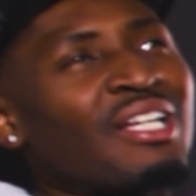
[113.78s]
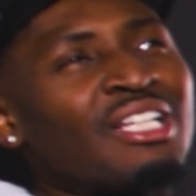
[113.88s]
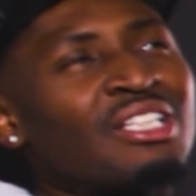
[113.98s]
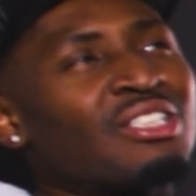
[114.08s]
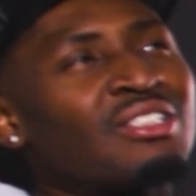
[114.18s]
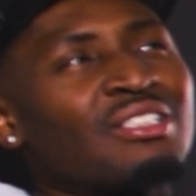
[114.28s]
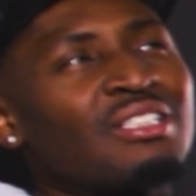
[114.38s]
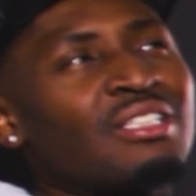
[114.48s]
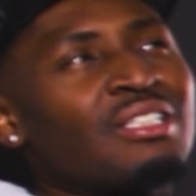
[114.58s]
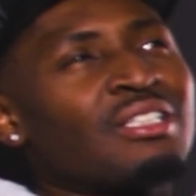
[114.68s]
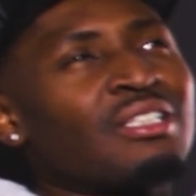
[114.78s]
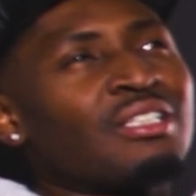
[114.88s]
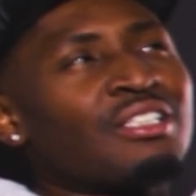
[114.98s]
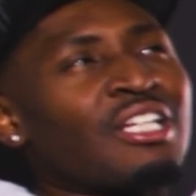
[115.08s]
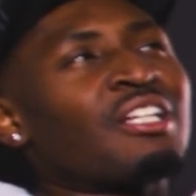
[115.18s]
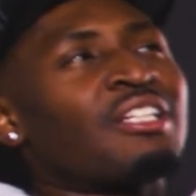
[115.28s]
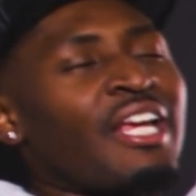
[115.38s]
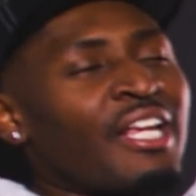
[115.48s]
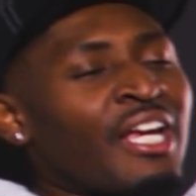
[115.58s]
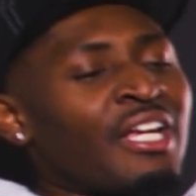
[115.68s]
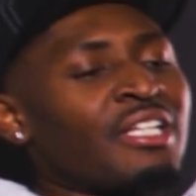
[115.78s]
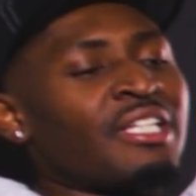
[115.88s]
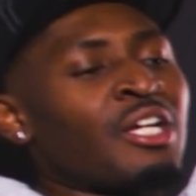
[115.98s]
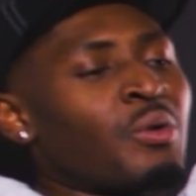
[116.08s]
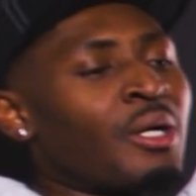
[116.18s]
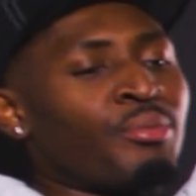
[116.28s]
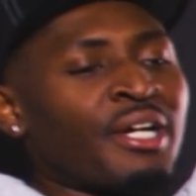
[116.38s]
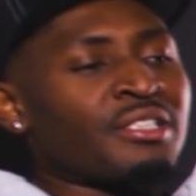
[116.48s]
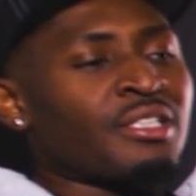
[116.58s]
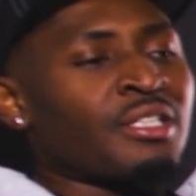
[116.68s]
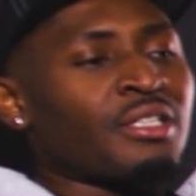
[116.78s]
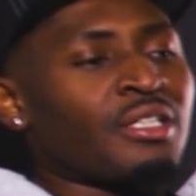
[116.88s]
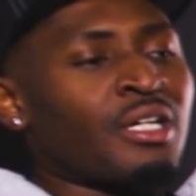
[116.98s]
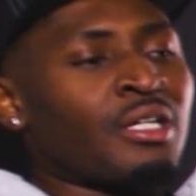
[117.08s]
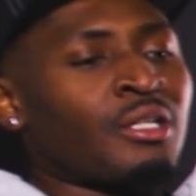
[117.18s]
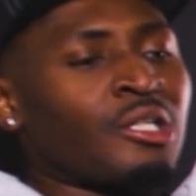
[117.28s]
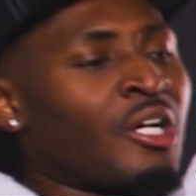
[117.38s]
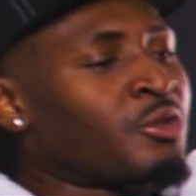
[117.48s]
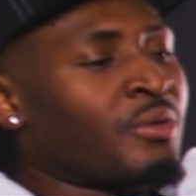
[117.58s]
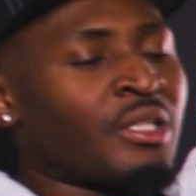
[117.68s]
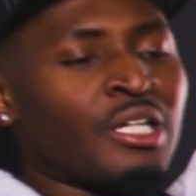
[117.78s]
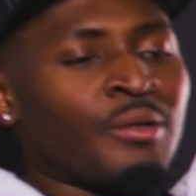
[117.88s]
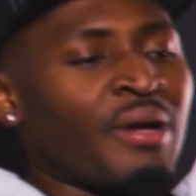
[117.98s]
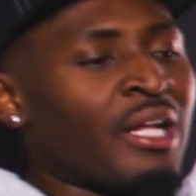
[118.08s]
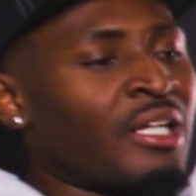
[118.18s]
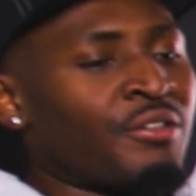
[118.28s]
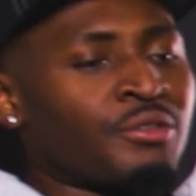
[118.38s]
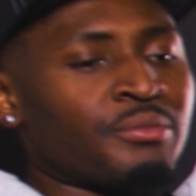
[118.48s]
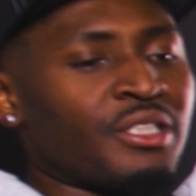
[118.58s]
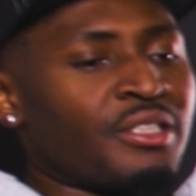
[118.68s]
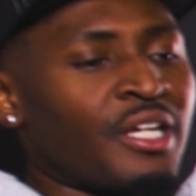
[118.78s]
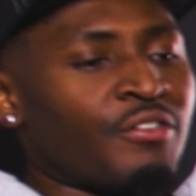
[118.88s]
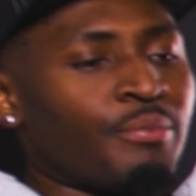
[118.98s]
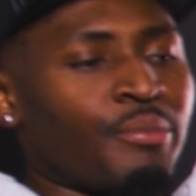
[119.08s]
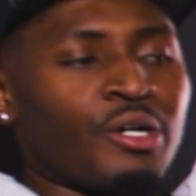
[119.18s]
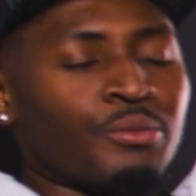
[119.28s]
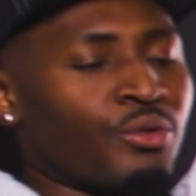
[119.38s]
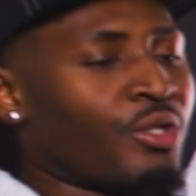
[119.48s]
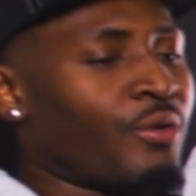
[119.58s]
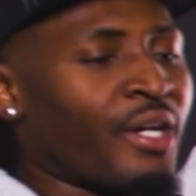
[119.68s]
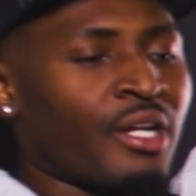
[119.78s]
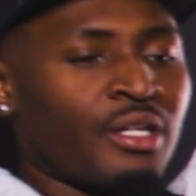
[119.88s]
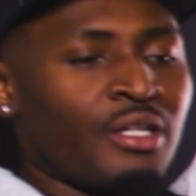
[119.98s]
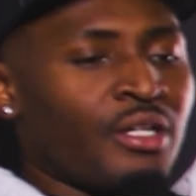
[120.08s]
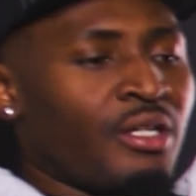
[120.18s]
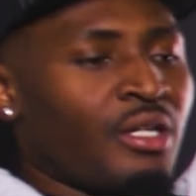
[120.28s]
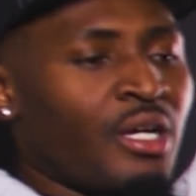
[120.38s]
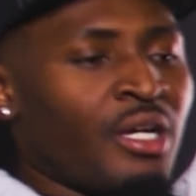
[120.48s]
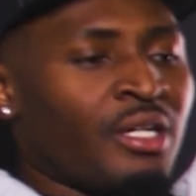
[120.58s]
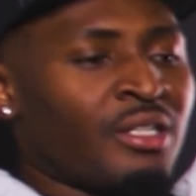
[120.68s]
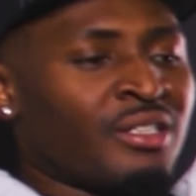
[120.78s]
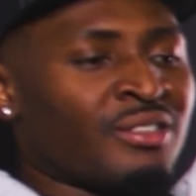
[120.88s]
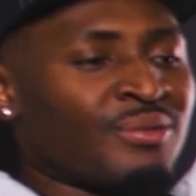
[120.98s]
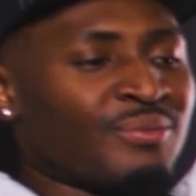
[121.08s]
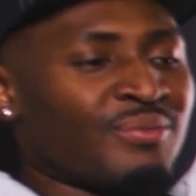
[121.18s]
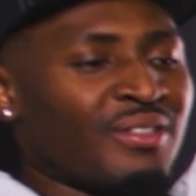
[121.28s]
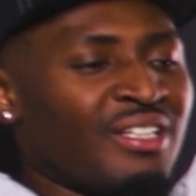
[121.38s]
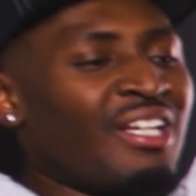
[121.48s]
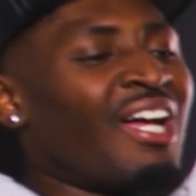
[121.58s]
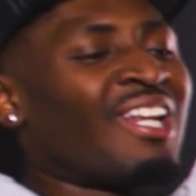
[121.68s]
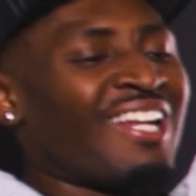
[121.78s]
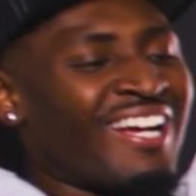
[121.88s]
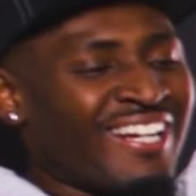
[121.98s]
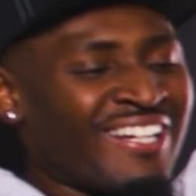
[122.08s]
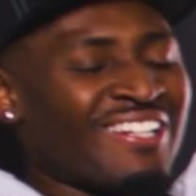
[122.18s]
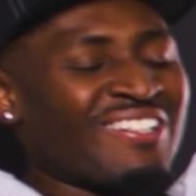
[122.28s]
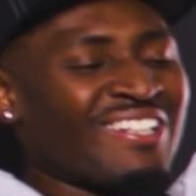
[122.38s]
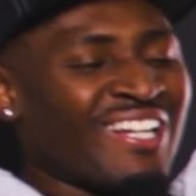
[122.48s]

Melo, shout out to Day Day, Daquan Bracey, Lost One alum. I love him to death. Baltimore great. Um, Alani